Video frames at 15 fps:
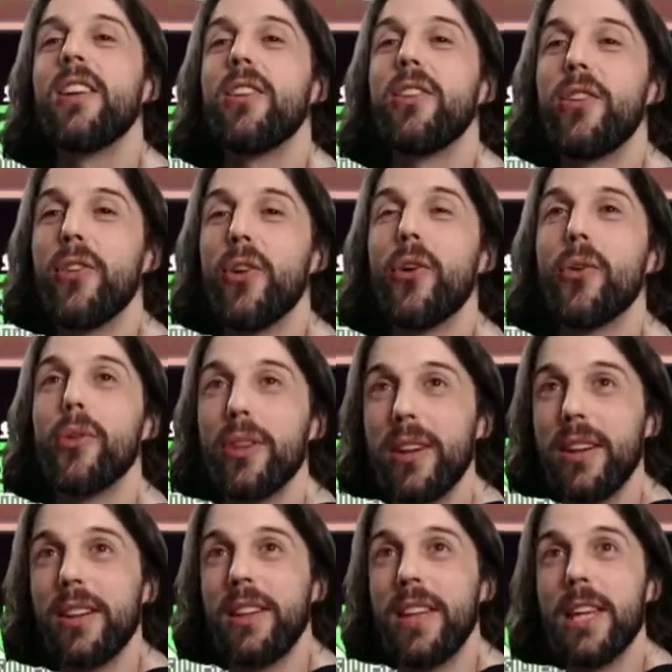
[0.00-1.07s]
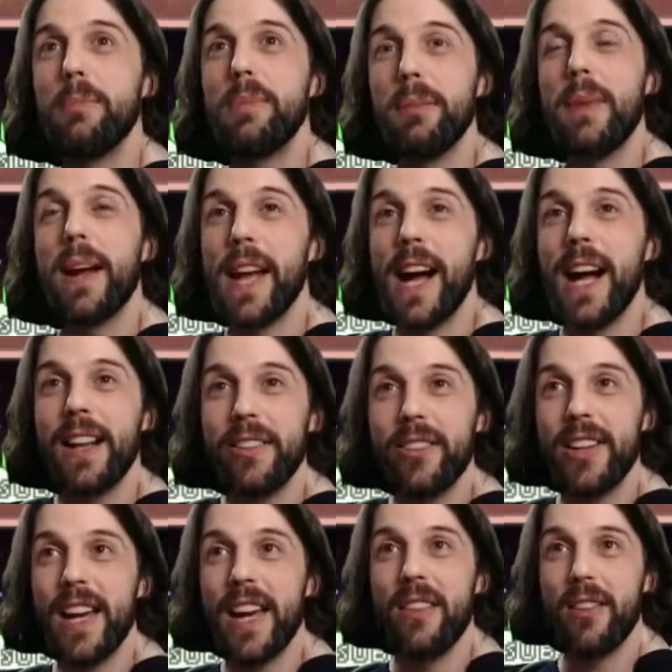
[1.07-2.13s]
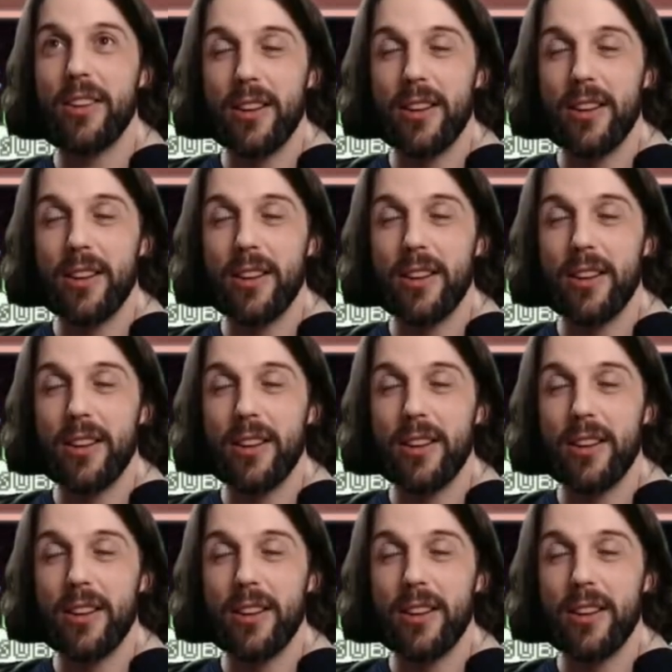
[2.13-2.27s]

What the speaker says: so keeping my hull together